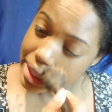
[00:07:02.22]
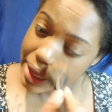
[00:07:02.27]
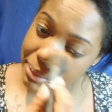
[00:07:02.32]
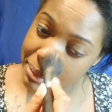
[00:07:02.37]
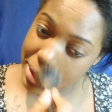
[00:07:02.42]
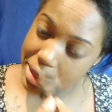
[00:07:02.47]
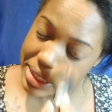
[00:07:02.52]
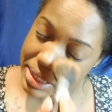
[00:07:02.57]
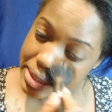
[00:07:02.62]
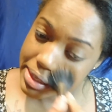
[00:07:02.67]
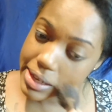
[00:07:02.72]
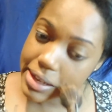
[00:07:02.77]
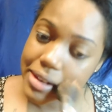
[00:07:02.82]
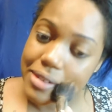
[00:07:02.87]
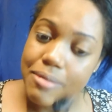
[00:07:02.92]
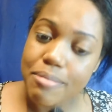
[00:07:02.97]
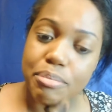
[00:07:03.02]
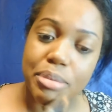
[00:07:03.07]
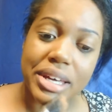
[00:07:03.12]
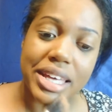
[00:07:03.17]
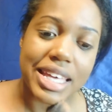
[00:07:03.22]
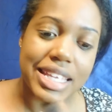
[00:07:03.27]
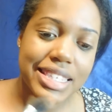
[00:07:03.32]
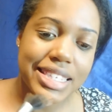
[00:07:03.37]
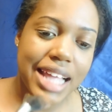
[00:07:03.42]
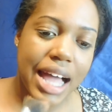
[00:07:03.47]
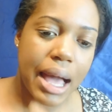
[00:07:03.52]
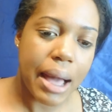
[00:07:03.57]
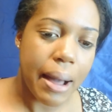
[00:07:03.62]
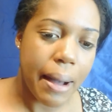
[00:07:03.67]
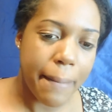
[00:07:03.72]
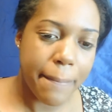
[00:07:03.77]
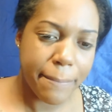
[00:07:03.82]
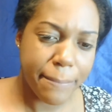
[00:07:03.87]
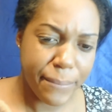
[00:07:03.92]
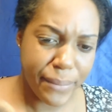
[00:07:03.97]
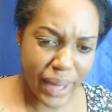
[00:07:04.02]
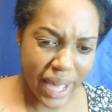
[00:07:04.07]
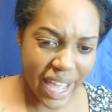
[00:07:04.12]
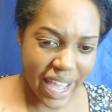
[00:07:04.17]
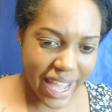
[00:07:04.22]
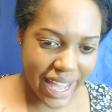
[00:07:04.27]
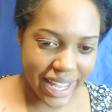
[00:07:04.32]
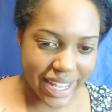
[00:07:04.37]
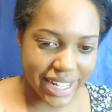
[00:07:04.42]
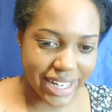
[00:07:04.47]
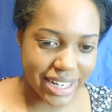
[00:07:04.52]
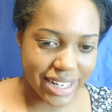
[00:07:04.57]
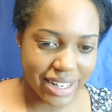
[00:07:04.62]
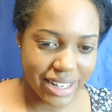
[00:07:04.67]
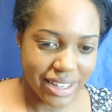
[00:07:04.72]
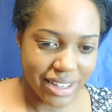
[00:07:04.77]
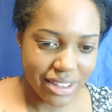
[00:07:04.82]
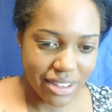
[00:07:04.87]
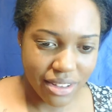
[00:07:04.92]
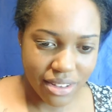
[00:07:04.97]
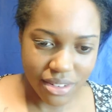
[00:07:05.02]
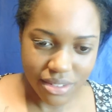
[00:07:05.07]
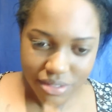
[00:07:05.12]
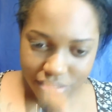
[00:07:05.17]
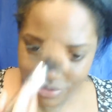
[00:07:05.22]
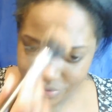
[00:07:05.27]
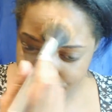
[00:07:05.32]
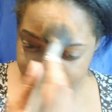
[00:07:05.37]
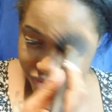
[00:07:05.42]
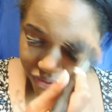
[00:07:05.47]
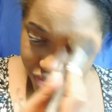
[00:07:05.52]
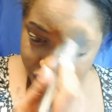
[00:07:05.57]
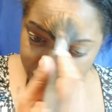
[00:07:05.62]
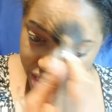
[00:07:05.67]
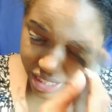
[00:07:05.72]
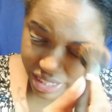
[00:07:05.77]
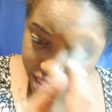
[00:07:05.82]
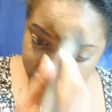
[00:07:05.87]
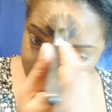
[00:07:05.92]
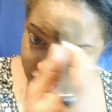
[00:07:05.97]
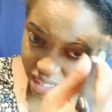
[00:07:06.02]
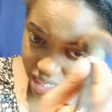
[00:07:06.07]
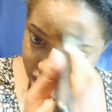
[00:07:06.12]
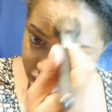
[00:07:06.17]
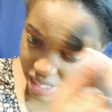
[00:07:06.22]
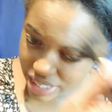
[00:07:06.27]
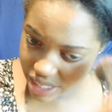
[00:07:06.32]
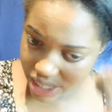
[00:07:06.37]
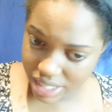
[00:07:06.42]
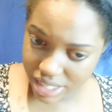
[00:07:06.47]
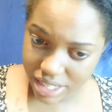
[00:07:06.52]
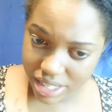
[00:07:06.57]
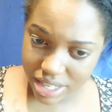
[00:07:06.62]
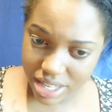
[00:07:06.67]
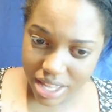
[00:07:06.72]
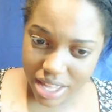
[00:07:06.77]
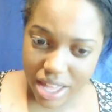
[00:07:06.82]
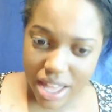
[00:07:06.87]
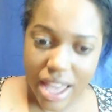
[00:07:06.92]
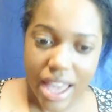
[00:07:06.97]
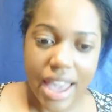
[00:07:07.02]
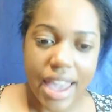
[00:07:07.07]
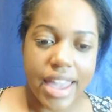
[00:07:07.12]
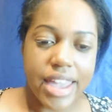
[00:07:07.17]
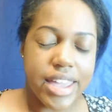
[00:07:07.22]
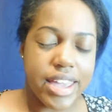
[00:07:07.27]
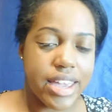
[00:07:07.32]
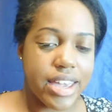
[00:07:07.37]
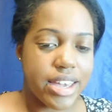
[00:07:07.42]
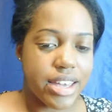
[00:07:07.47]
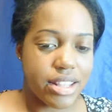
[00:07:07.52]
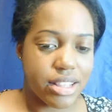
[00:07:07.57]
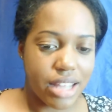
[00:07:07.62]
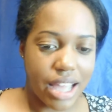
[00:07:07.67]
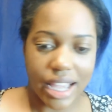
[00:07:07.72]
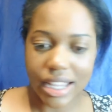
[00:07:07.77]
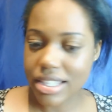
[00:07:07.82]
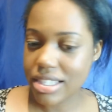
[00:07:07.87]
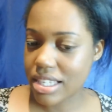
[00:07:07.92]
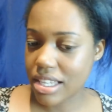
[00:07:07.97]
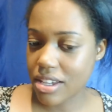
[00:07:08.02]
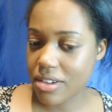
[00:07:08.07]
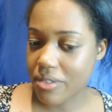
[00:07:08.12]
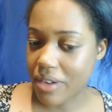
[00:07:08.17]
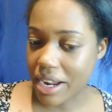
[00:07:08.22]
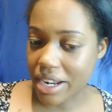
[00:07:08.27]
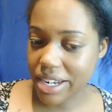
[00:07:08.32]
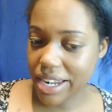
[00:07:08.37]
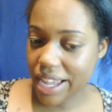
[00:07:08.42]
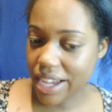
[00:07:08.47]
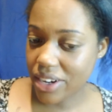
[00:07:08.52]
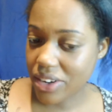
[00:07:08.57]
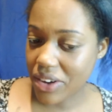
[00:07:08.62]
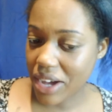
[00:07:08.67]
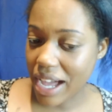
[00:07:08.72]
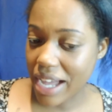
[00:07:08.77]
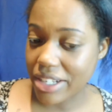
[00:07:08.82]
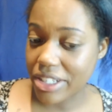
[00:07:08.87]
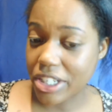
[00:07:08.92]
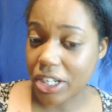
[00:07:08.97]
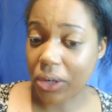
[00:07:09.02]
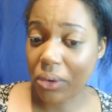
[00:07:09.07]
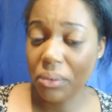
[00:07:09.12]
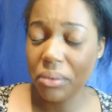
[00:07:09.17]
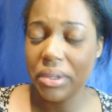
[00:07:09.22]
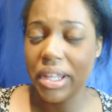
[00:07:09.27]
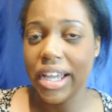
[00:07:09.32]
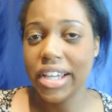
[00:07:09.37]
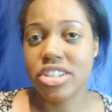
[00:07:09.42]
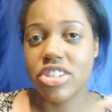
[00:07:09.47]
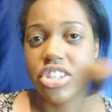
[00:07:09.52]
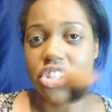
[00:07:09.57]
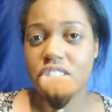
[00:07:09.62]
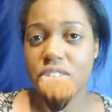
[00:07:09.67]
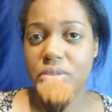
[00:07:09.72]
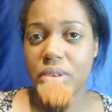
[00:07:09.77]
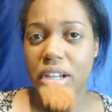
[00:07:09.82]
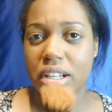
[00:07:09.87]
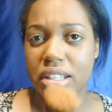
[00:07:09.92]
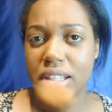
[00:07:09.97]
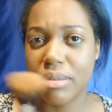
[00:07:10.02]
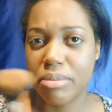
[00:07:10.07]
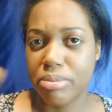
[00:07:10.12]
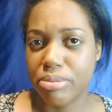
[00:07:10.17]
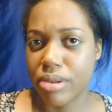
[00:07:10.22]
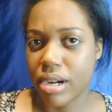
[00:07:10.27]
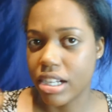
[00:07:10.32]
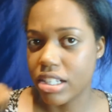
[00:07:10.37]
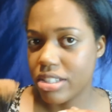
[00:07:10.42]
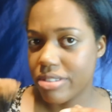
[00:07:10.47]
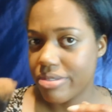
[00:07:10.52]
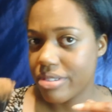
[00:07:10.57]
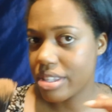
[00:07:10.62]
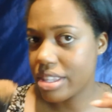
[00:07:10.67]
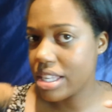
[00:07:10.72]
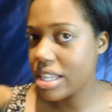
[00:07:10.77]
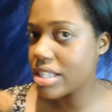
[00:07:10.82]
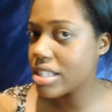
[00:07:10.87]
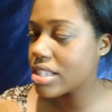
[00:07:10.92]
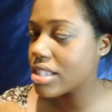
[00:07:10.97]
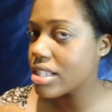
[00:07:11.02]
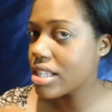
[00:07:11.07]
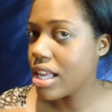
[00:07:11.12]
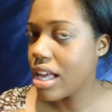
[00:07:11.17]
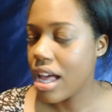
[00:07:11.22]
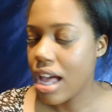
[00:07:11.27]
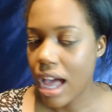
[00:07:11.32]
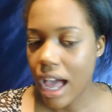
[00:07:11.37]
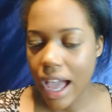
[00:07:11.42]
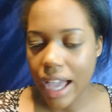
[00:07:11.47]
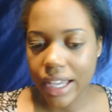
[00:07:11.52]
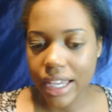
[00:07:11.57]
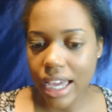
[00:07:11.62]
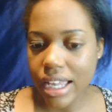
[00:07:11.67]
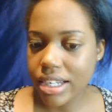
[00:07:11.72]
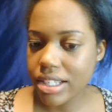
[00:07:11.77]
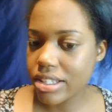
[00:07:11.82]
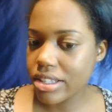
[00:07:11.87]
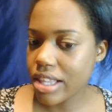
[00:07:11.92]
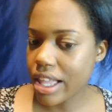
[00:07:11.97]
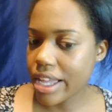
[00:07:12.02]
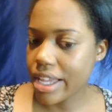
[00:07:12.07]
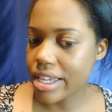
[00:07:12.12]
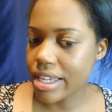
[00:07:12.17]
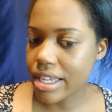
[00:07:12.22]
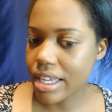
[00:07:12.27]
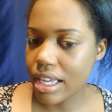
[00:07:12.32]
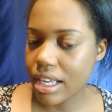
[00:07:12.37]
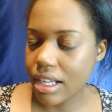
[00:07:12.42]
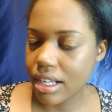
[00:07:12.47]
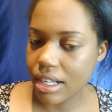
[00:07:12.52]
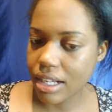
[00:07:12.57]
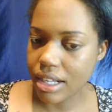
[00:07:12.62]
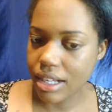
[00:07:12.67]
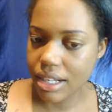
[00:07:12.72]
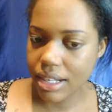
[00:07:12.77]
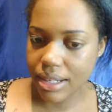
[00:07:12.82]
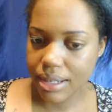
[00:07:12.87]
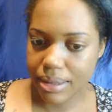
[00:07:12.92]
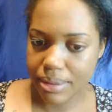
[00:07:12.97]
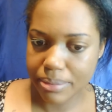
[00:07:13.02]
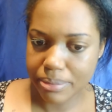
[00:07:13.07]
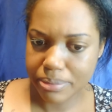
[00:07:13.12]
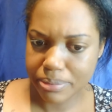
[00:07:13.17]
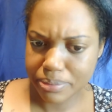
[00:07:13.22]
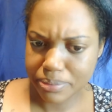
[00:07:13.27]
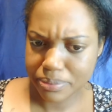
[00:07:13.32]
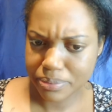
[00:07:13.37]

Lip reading: like my skin, but it's not a bad feeling. And I can tell you right now, I don't like just a regular brush for this. I kind of like, I